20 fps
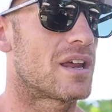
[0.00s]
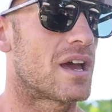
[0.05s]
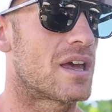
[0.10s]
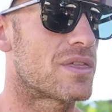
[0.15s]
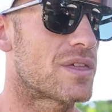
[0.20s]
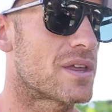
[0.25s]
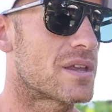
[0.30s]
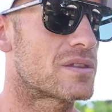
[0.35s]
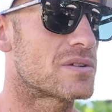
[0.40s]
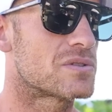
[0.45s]
I
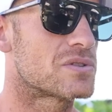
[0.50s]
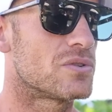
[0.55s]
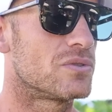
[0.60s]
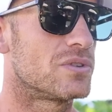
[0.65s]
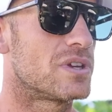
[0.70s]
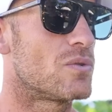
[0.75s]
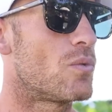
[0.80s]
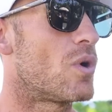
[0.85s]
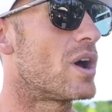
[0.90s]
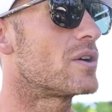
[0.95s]
think there's
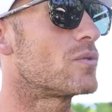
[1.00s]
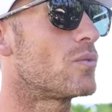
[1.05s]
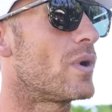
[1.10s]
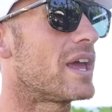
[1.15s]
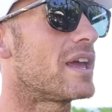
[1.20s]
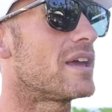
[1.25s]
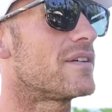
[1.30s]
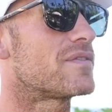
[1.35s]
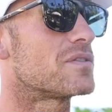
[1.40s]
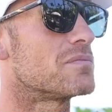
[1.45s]
only one
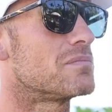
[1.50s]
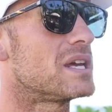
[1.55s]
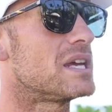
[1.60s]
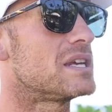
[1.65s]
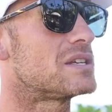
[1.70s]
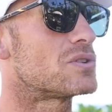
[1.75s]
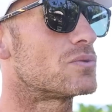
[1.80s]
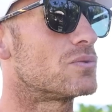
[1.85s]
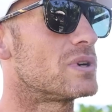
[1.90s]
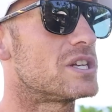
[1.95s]
way for
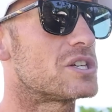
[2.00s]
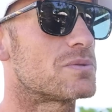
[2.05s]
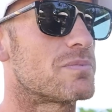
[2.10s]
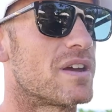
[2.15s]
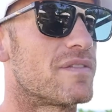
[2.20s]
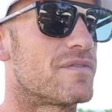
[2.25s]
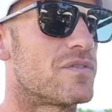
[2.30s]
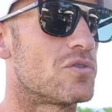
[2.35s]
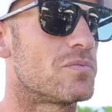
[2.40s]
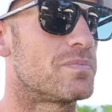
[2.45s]
me to reach
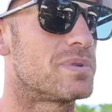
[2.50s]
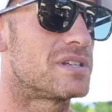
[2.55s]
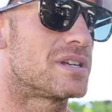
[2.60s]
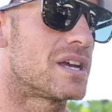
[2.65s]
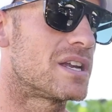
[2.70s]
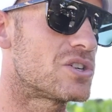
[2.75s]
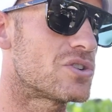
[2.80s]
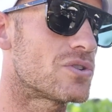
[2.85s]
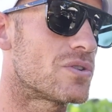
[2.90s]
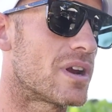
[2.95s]
my full
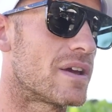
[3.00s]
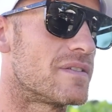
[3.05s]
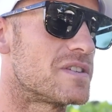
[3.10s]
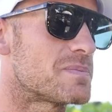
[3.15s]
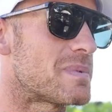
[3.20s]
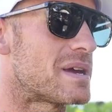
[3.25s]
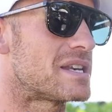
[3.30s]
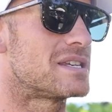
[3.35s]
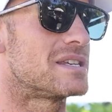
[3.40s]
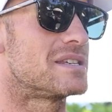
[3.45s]
potential, and I've
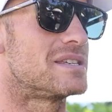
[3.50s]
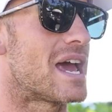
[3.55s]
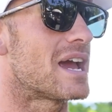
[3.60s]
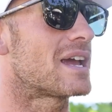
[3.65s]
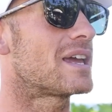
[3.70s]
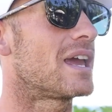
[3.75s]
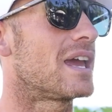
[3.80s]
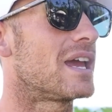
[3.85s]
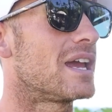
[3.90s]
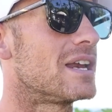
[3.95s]
spent a
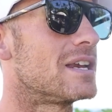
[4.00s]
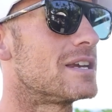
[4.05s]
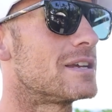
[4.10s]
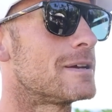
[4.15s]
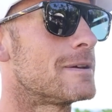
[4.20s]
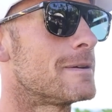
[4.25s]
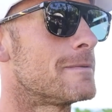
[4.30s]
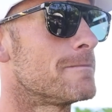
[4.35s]
decade